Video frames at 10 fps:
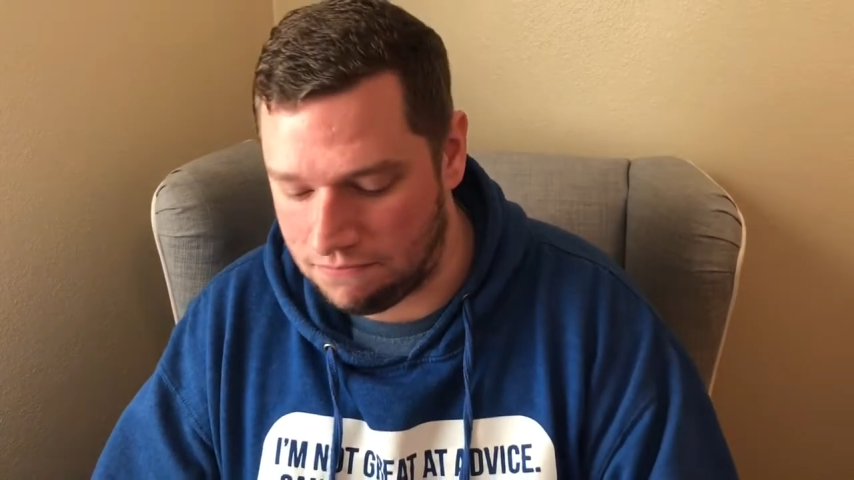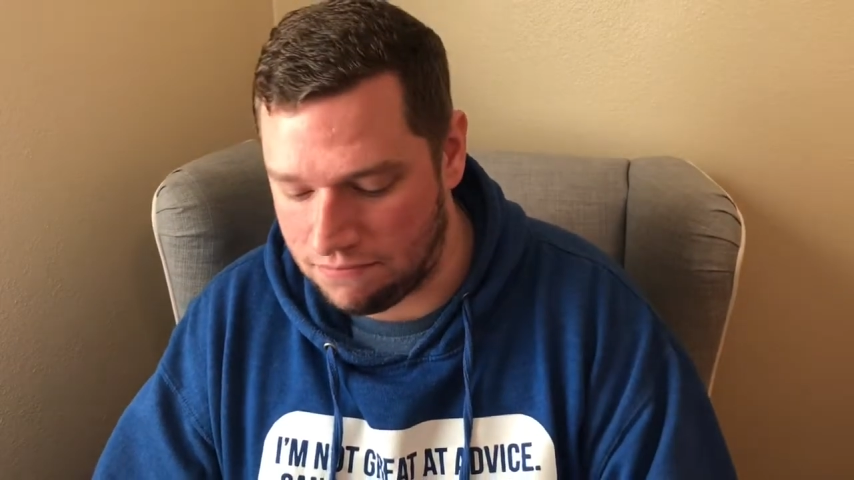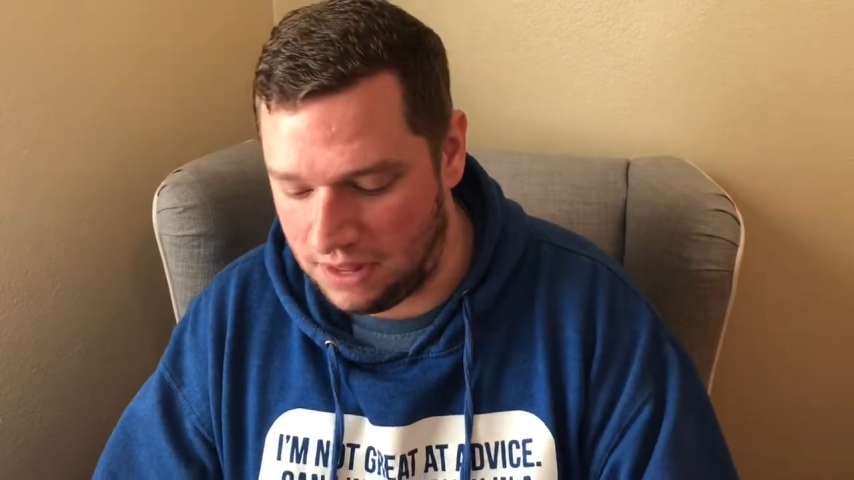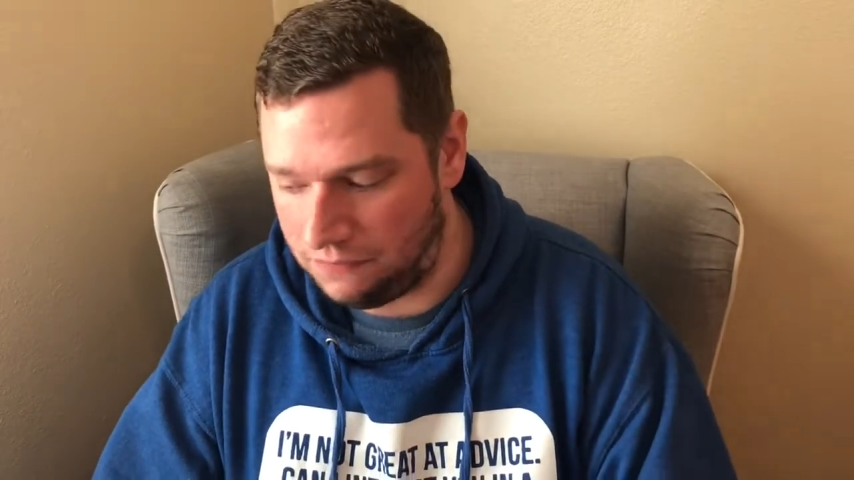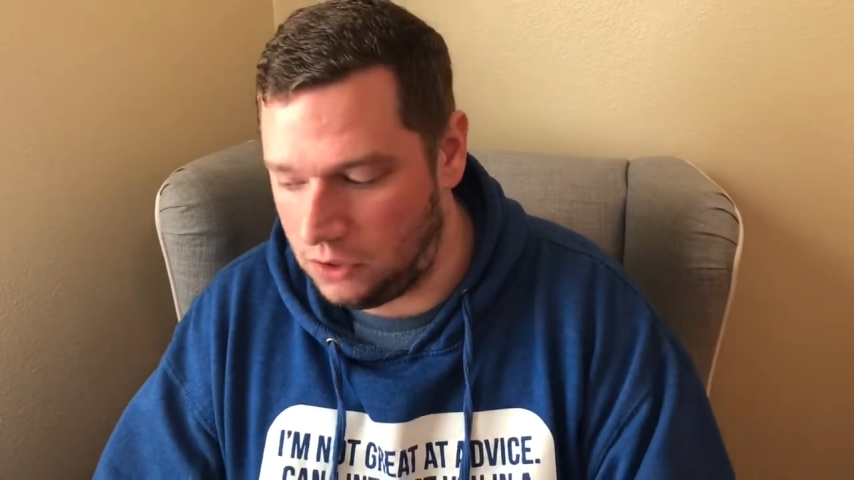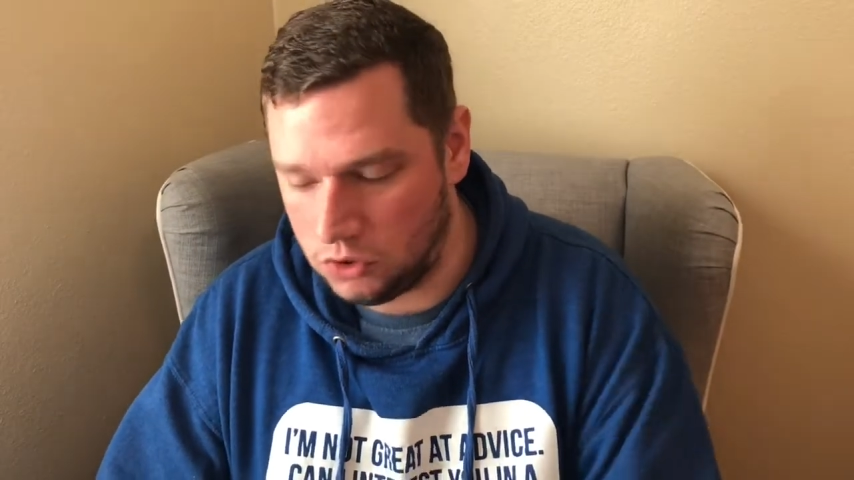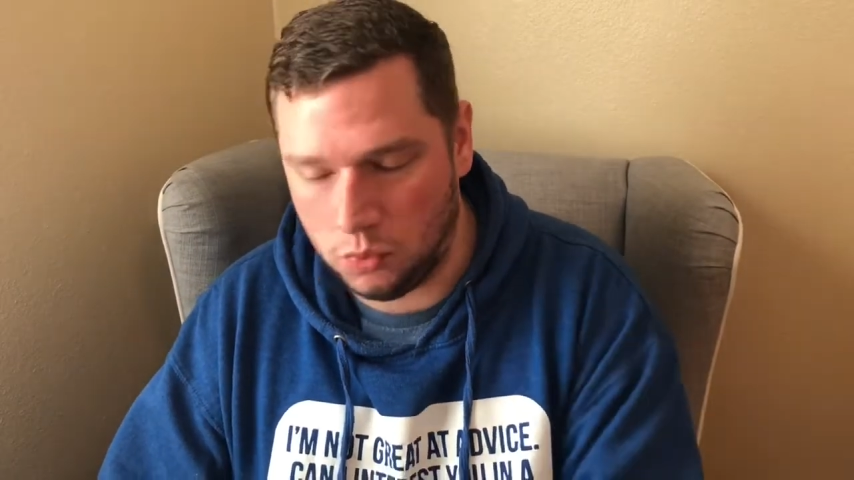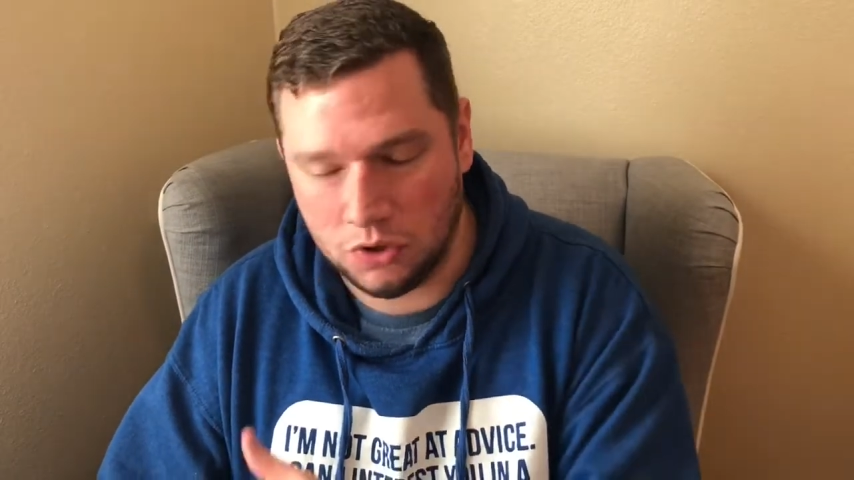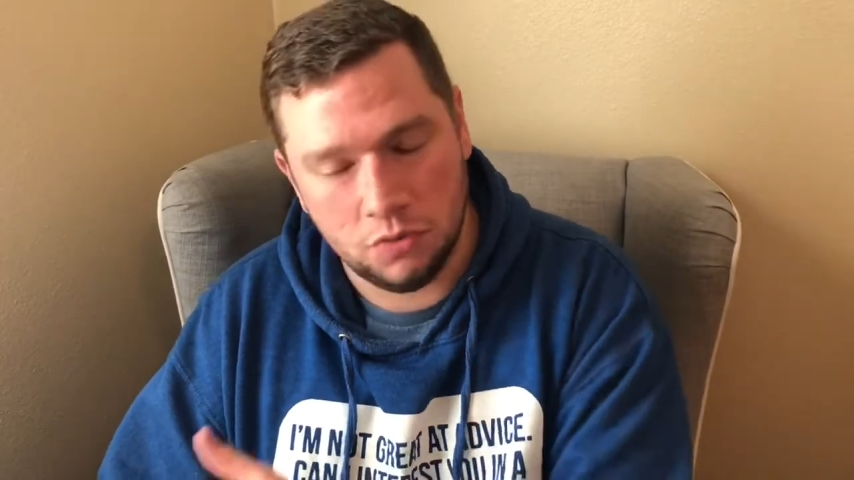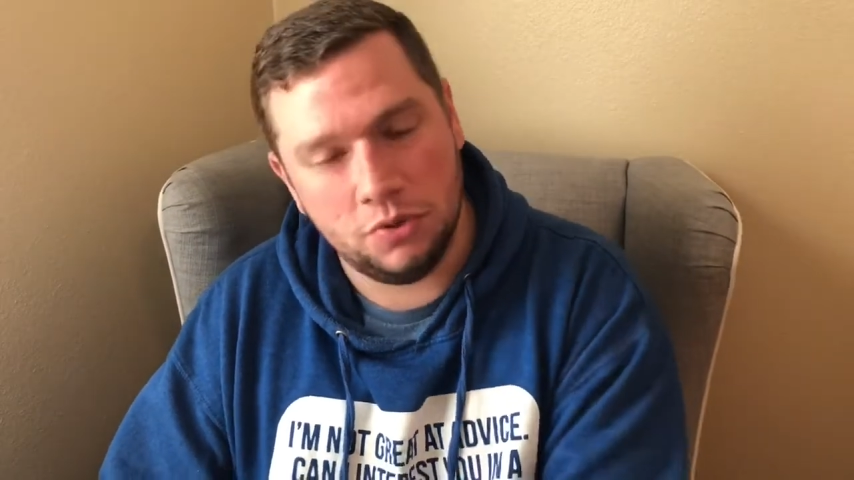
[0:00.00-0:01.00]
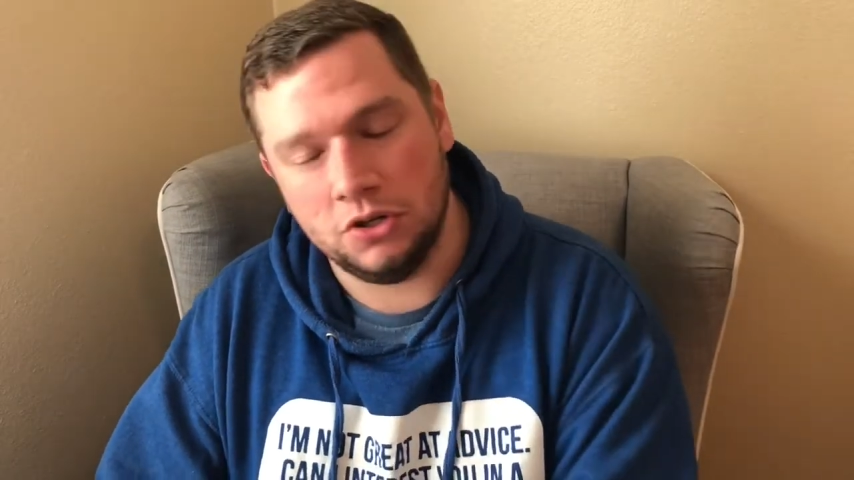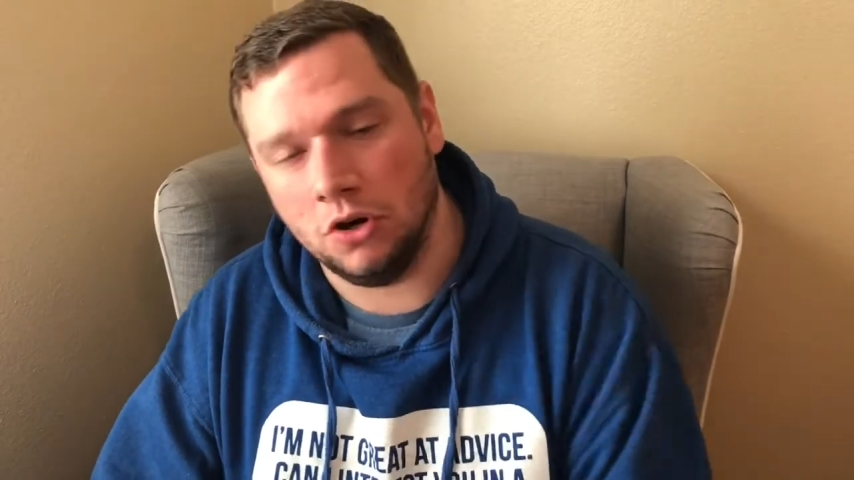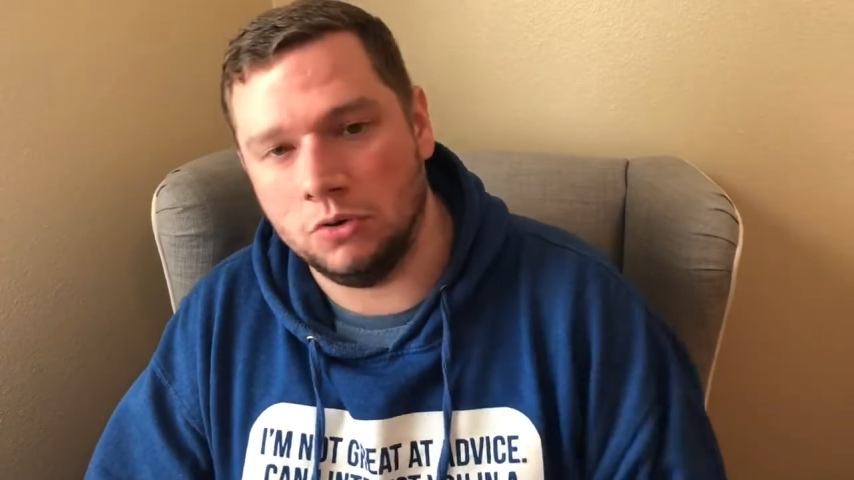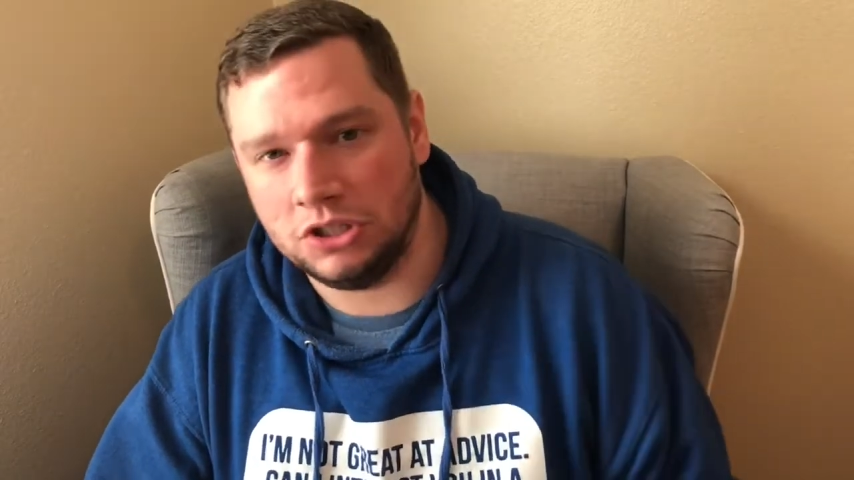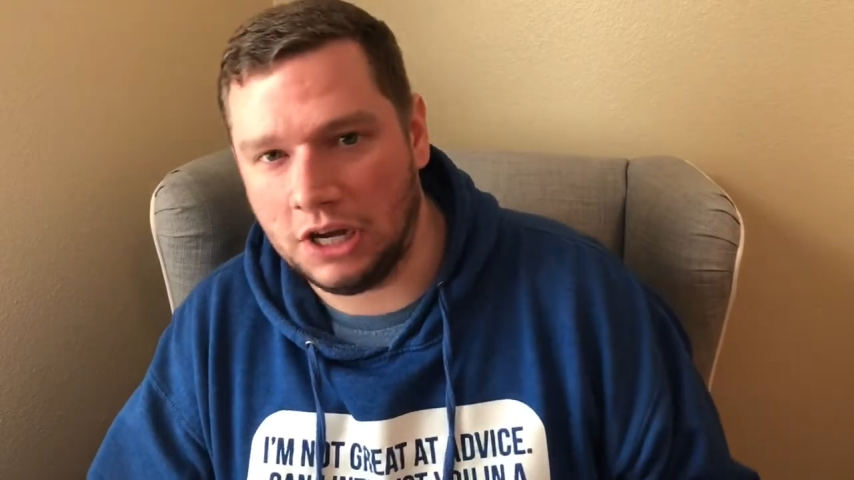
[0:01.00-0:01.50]
If it goes to where you put your
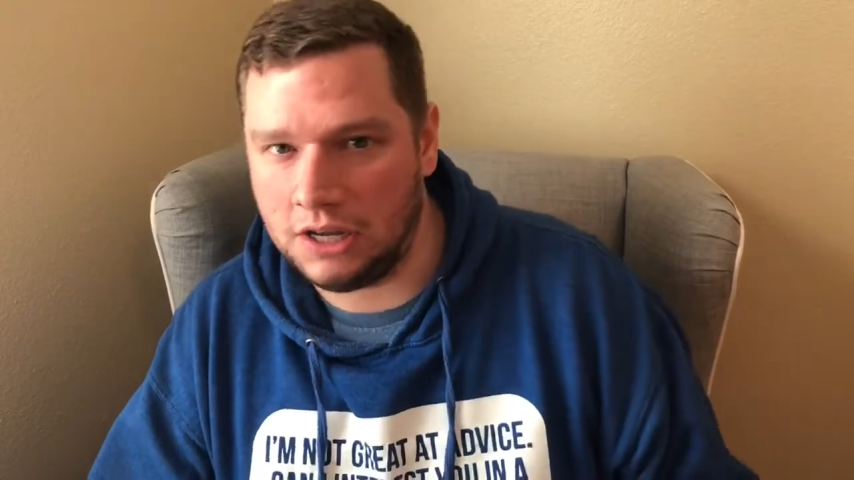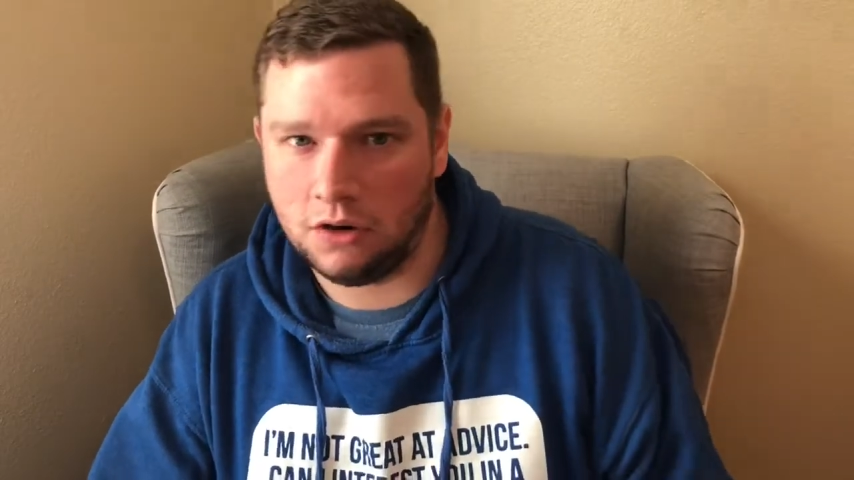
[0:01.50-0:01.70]
own checking